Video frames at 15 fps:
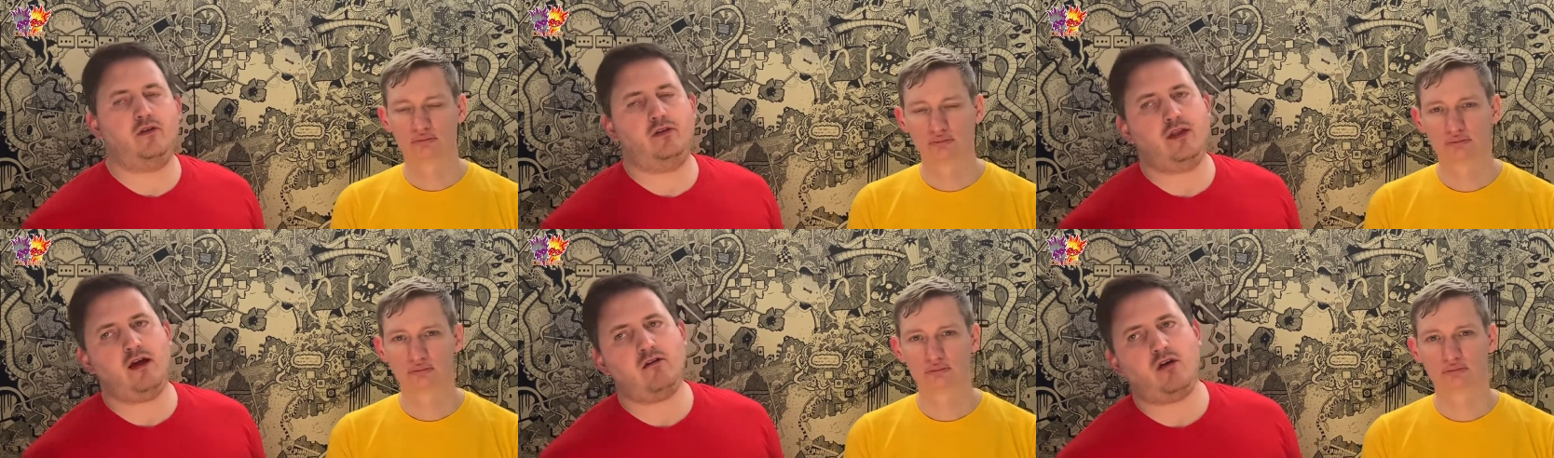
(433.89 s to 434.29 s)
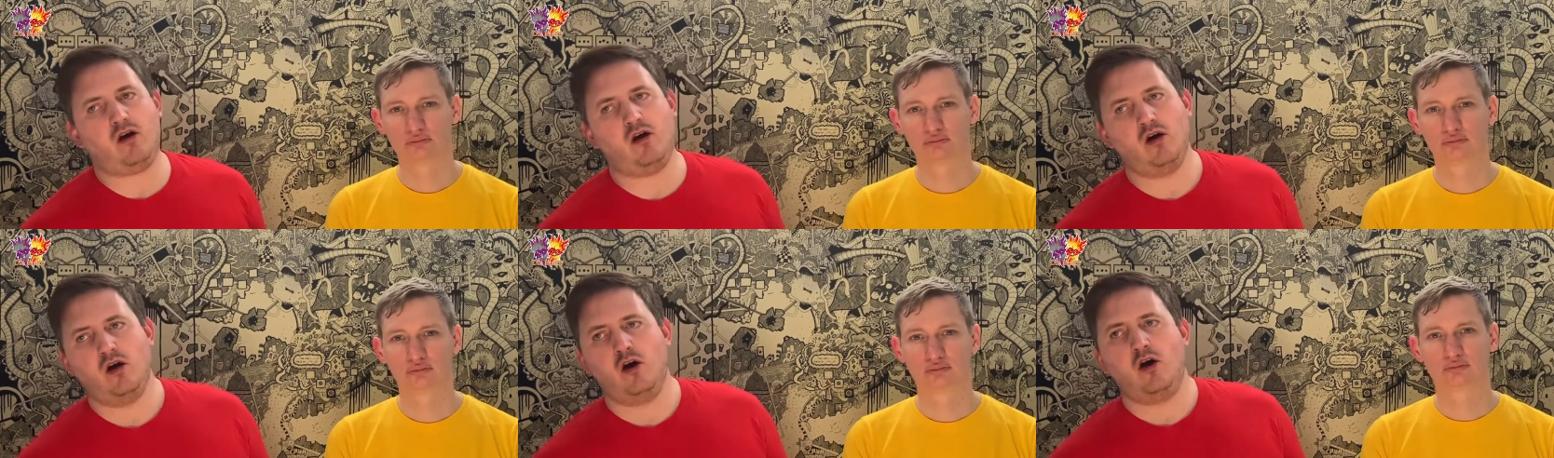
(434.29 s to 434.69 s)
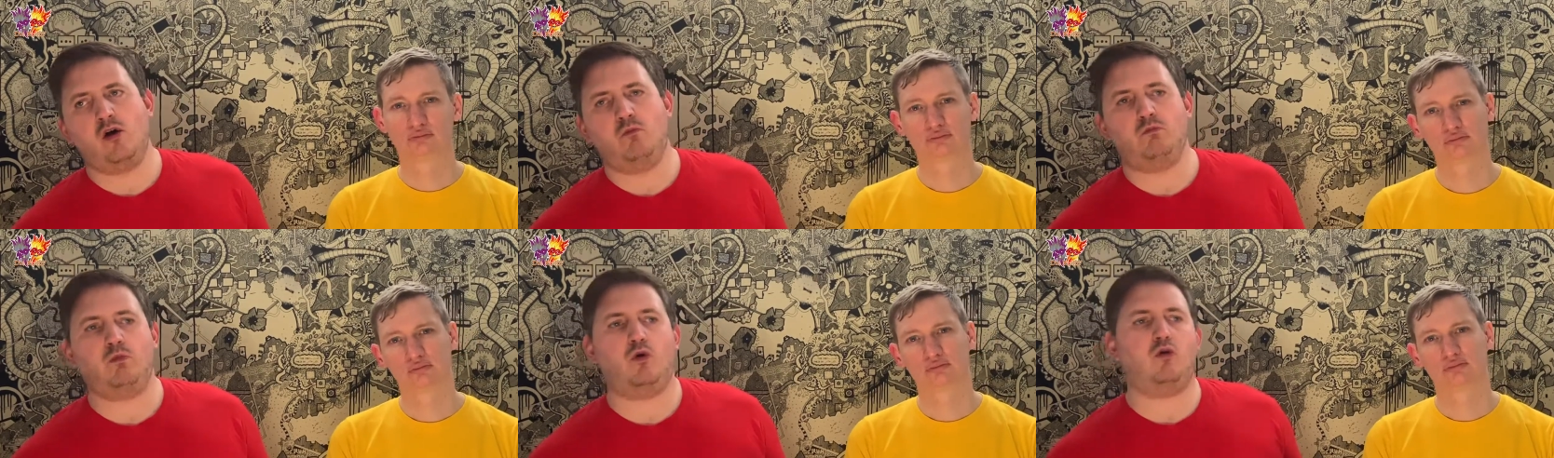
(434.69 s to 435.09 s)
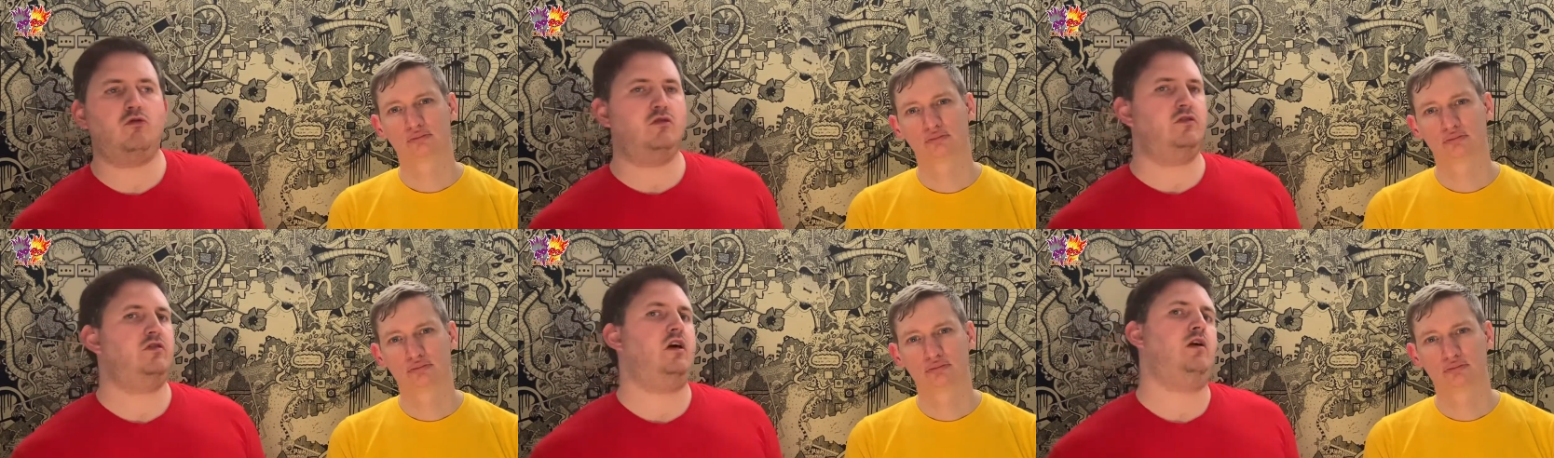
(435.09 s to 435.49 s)
Speaker 1: there are more
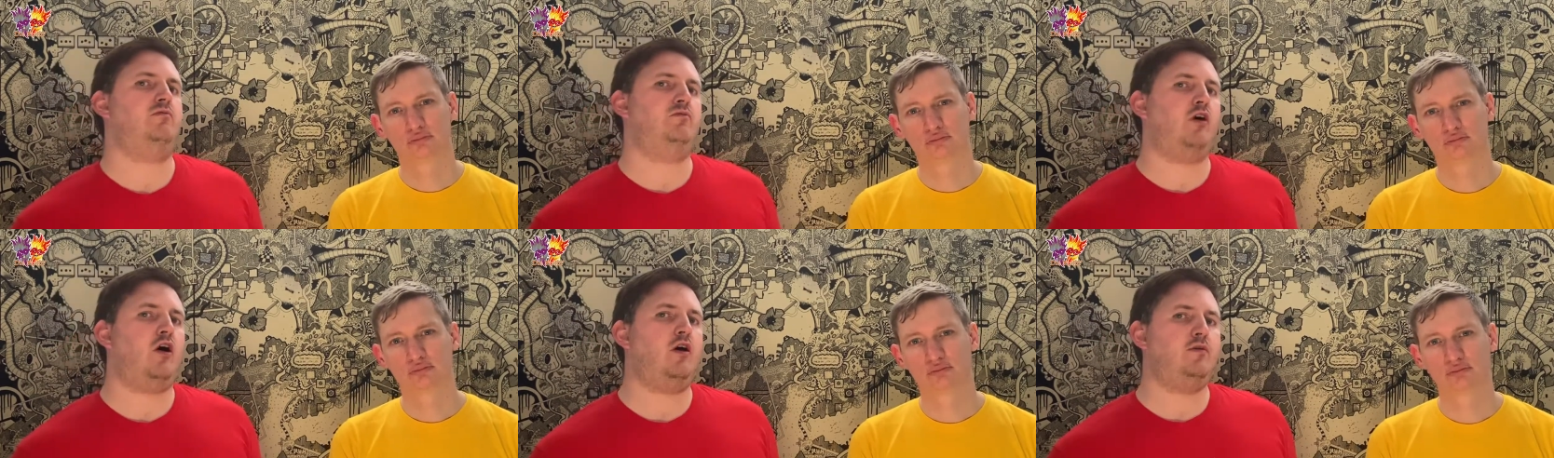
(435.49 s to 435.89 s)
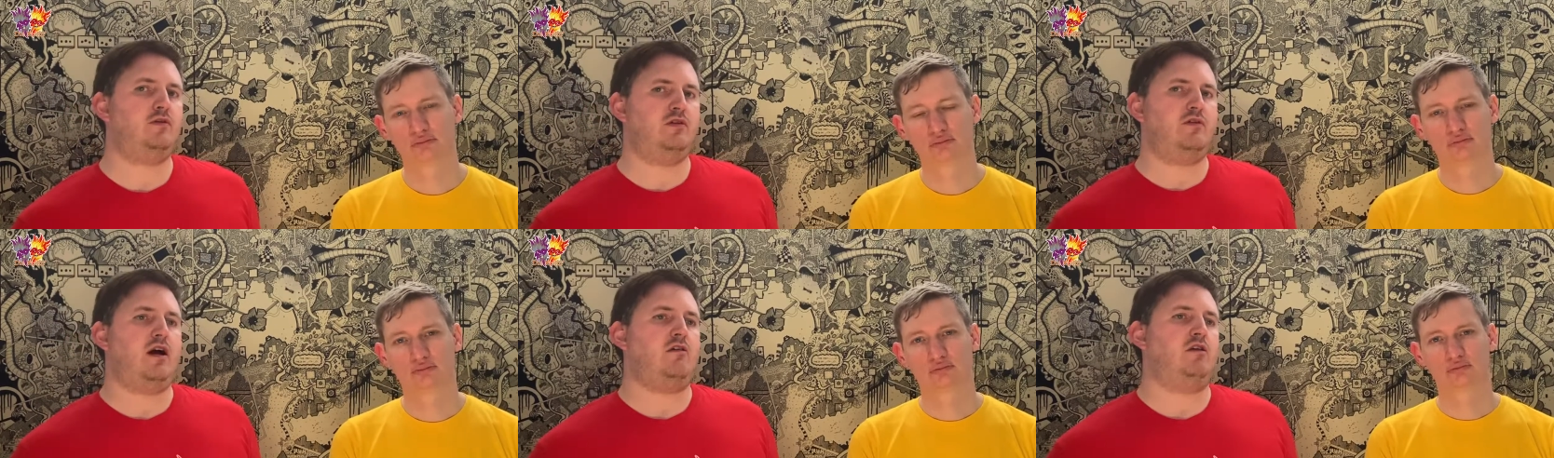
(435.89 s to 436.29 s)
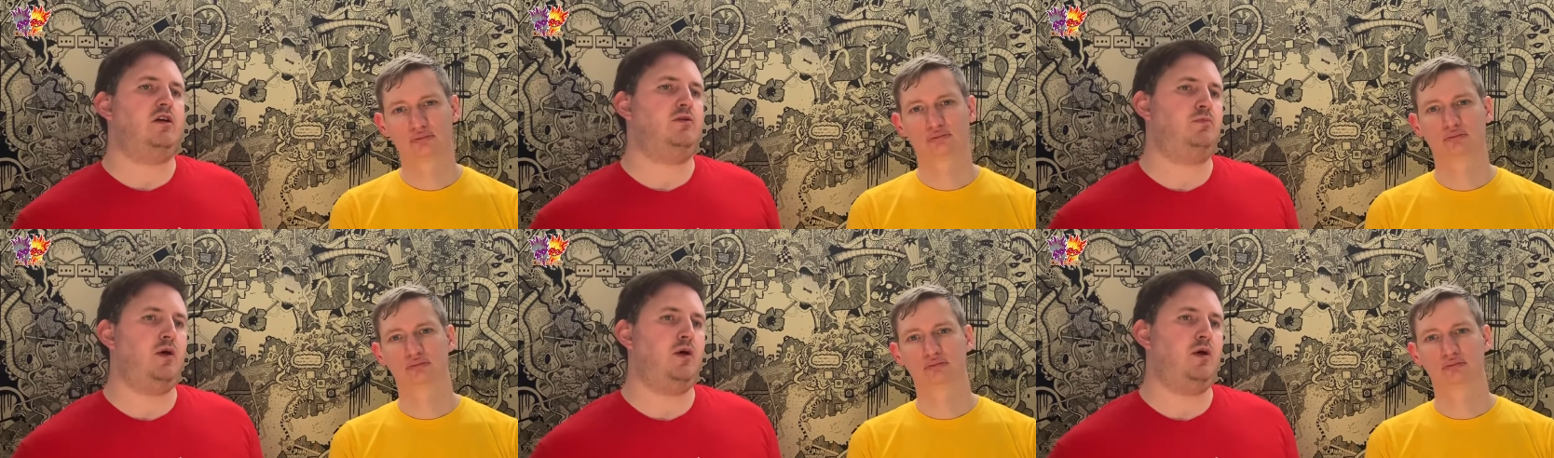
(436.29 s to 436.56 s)
in certain types of areas,